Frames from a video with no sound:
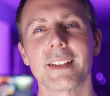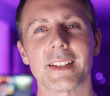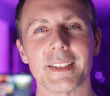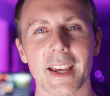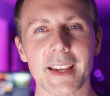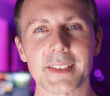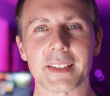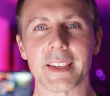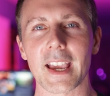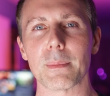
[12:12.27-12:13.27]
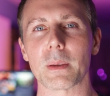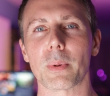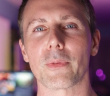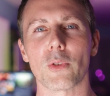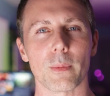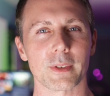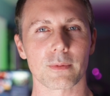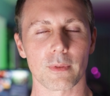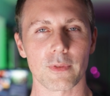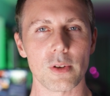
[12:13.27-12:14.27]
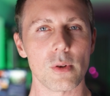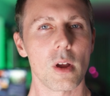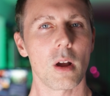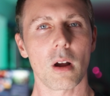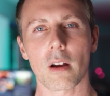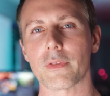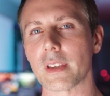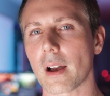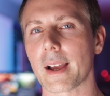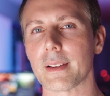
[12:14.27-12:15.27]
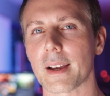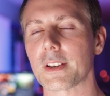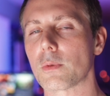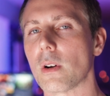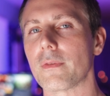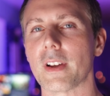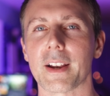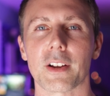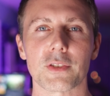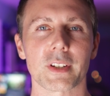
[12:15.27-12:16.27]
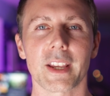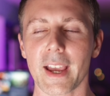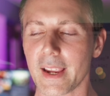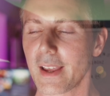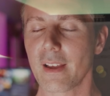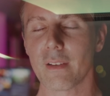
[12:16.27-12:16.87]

today's gaming performance review of the i nine twelve nine hundred K